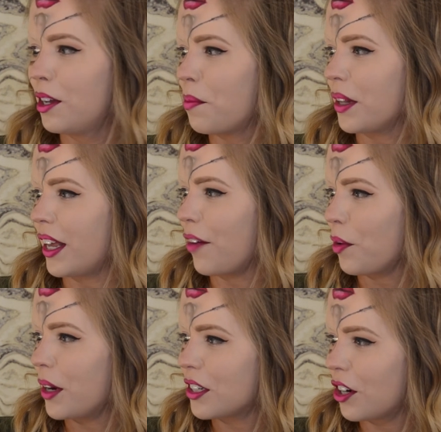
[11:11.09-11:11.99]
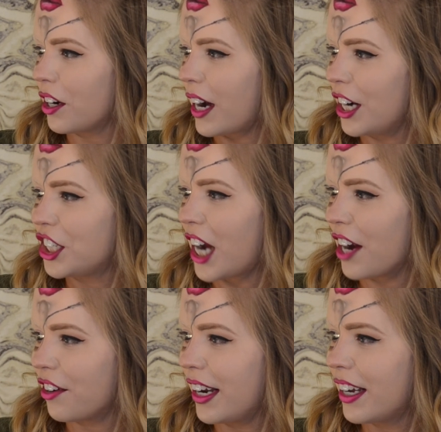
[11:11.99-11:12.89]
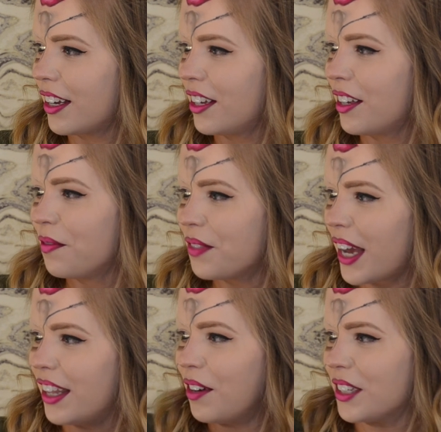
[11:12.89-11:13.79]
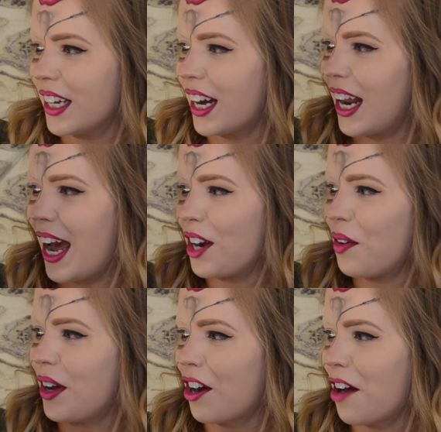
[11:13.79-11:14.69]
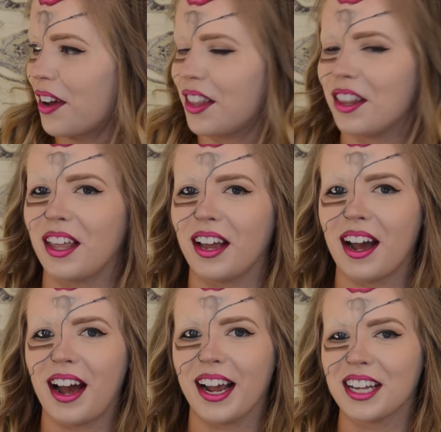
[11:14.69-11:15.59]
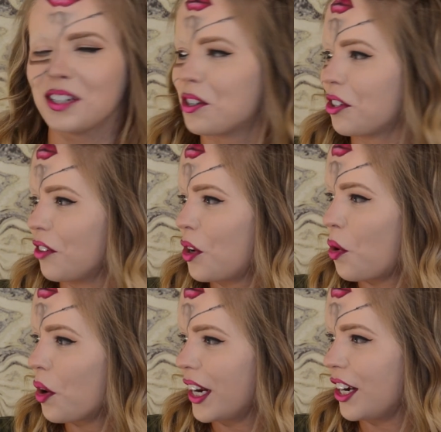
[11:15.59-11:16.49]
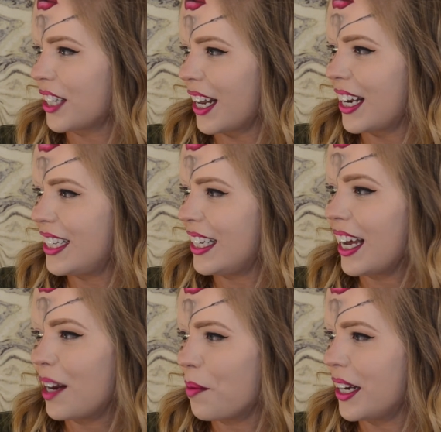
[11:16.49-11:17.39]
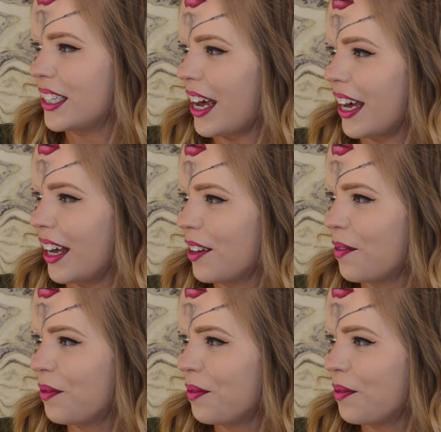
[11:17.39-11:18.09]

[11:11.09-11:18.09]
but then everybody started kind of chattering, and it was like kind of echoing off, and then I guess it was a recording because I didn't see anybody say it.